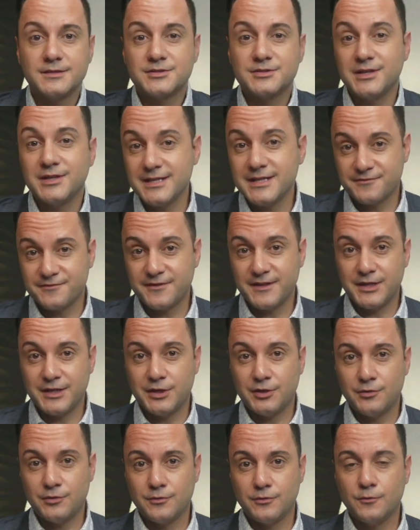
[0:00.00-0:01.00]
today's
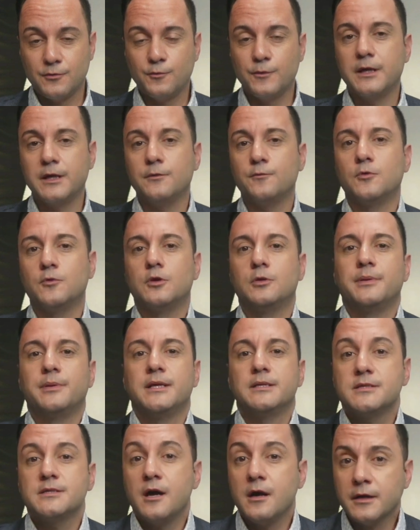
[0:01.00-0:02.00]
video, we will be
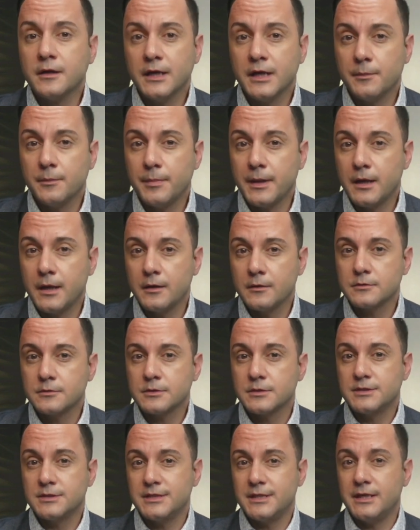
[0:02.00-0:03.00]
talking about
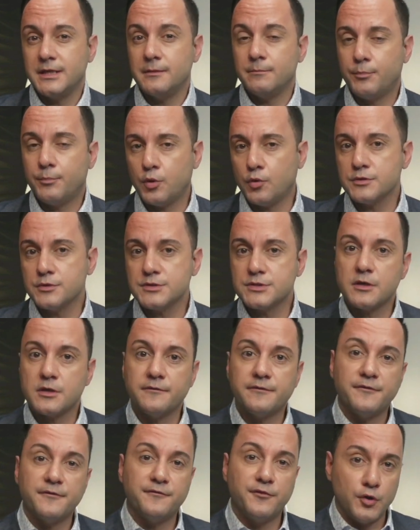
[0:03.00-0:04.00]
the importance of
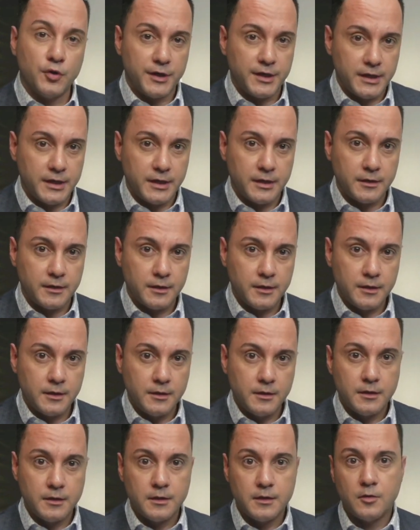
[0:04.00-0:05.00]
avoiding
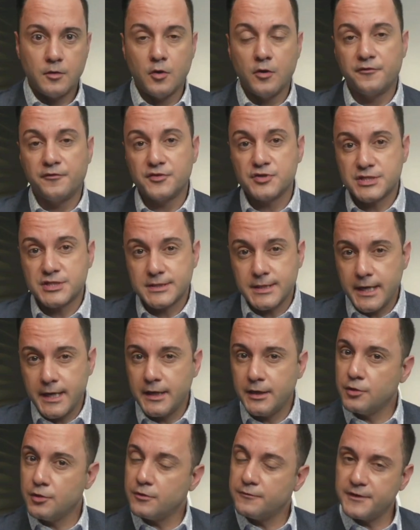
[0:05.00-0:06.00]
overstaying
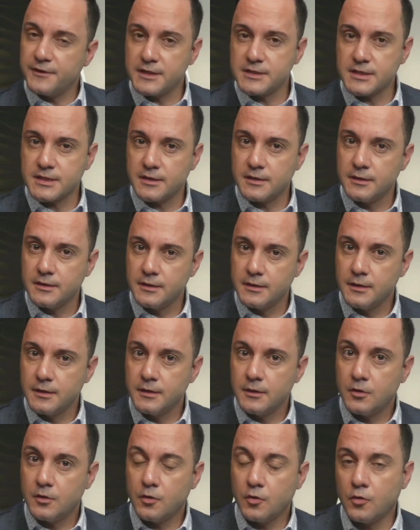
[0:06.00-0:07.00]
your visa
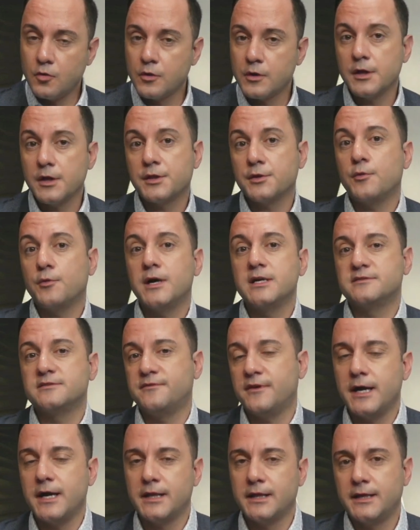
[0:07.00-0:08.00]
or otherwise
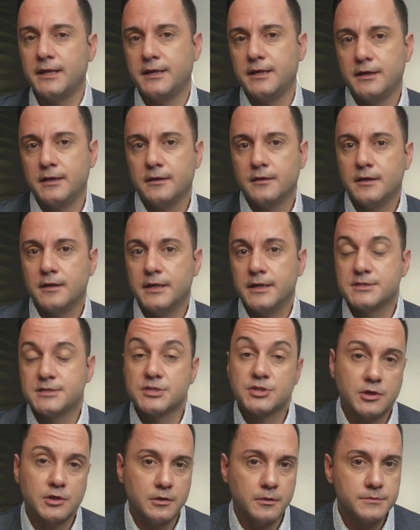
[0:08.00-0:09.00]
violating its
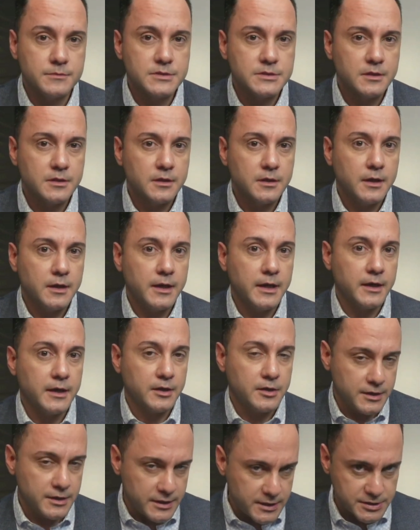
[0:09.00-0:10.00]
terms and
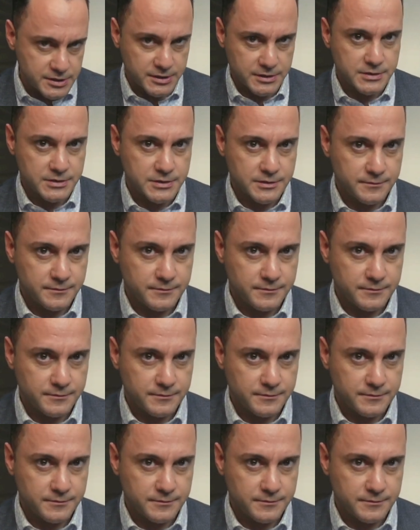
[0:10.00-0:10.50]
conditions.